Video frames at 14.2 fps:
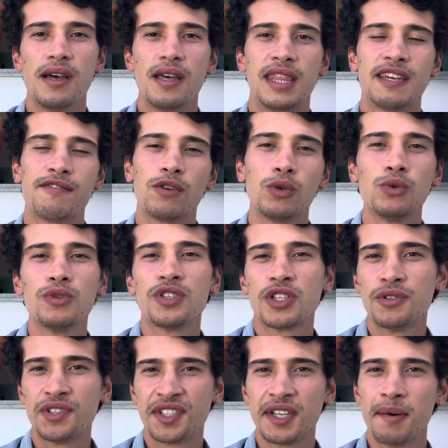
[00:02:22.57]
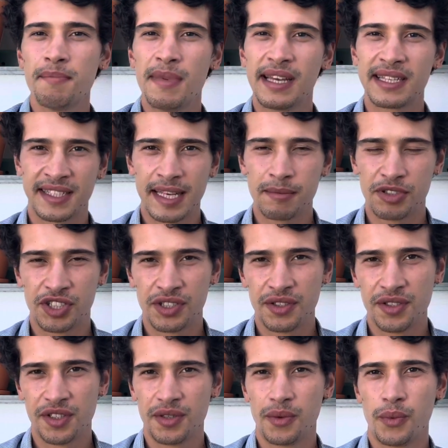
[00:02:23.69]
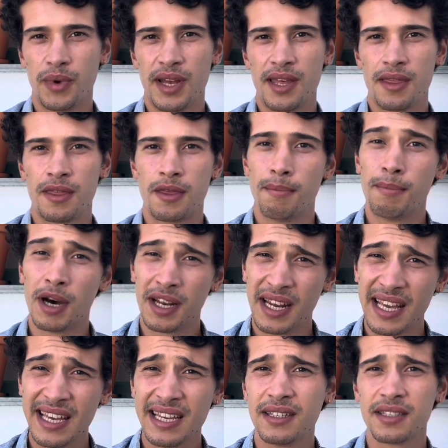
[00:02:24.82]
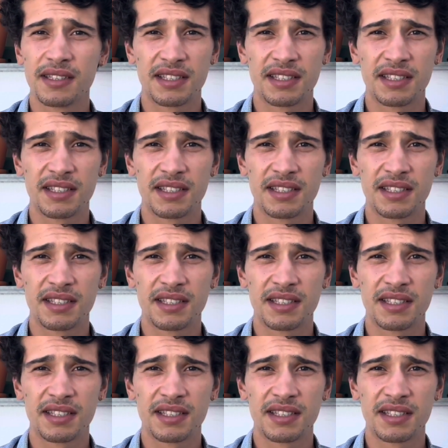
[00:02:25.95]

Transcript: There are also some exceptions with money,